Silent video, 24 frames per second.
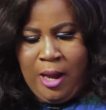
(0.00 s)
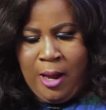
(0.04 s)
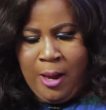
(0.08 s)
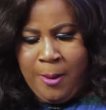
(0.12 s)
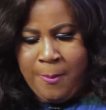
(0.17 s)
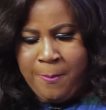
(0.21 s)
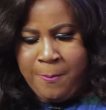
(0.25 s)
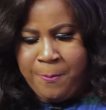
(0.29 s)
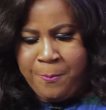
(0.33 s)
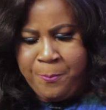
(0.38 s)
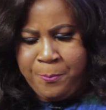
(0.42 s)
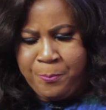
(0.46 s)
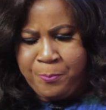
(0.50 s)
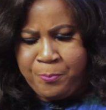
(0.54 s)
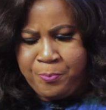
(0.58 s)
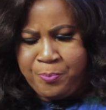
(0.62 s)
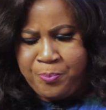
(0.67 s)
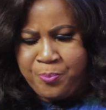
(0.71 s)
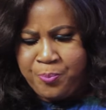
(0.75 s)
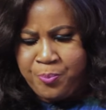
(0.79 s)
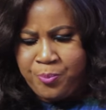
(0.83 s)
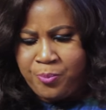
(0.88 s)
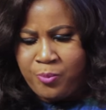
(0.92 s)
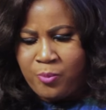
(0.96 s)
um,
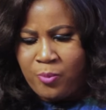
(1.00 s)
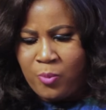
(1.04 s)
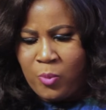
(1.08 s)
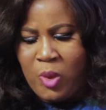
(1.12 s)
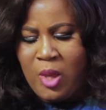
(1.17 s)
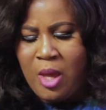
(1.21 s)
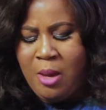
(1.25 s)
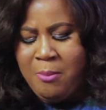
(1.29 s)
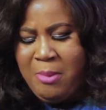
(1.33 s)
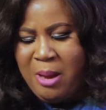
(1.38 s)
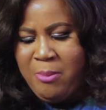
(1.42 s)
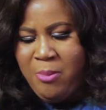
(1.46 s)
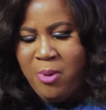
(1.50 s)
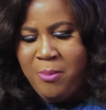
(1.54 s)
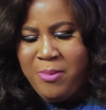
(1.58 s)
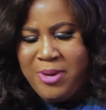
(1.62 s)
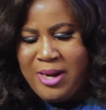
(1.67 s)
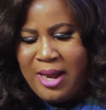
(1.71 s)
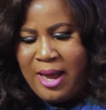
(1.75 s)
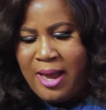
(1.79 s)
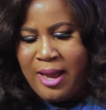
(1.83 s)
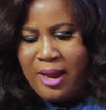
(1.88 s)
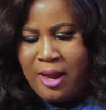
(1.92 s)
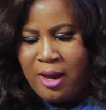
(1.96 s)
my mom
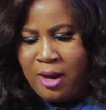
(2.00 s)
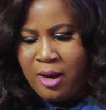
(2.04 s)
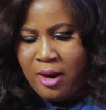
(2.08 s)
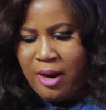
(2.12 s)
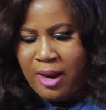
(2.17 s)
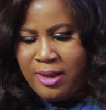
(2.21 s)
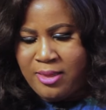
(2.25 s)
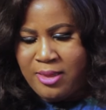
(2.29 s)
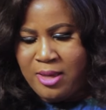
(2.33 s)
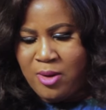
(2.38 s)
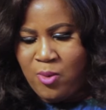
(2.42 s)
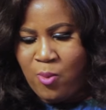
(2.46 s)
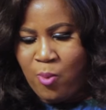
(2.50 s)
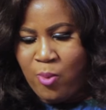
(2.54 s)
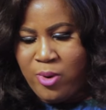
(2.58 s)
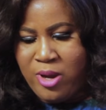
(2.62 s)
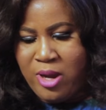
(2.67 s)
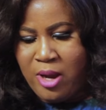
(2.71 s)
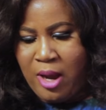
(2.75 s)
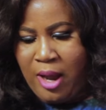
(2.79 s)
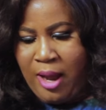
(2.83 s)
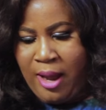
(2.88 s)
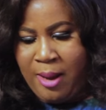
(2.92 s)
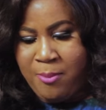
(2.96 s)
and I are, I think
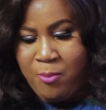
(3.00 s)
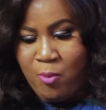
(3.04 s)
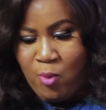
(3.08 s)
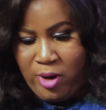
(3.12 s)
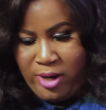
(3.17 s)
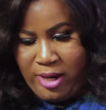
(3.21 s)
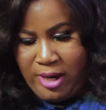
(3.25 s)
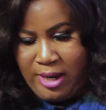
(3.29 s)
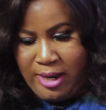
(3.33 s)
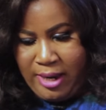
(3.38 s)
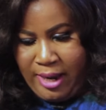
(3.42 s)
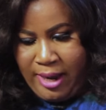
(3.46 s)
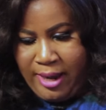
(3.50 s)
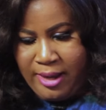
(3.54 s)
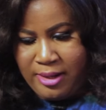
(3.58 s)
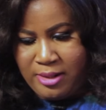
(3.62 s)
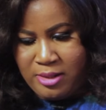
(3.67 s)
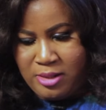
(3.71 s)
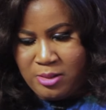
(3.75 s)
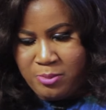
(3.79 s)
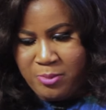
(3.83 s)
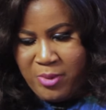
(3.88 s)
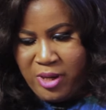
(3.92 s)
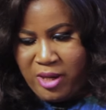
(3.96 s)
we, I'm working
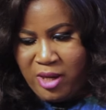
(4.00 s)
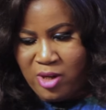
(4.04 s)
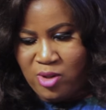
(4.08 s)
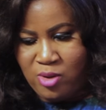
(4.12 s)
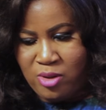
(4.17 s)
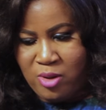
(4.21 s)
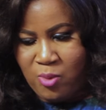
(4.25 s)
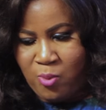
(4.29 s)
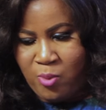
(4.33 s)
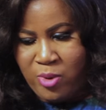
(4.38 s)
at making sure that